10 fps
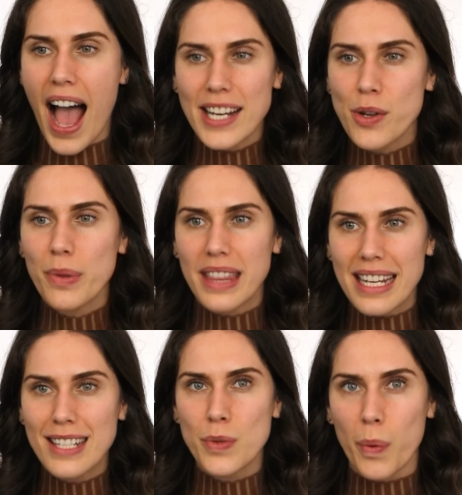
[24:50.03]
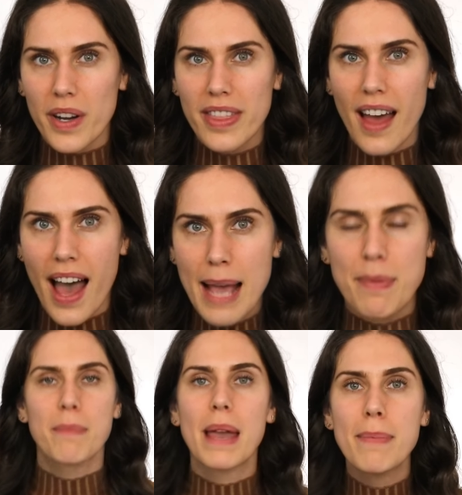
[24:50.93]
I don't think it's worth the
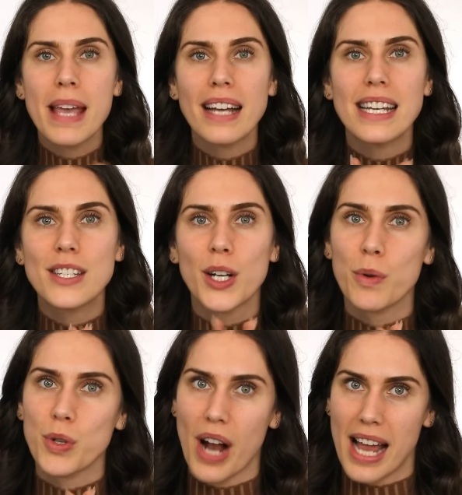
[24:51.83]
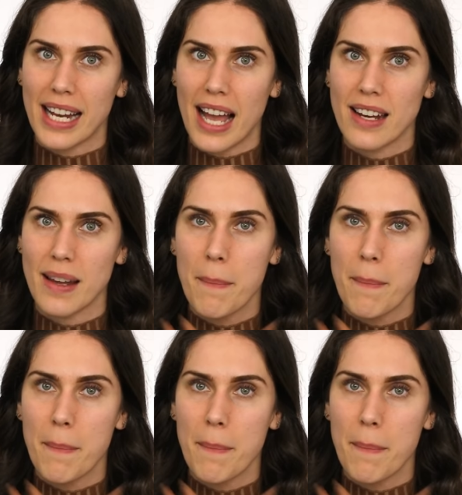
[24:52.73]
hype. Maybe I need to go try it again.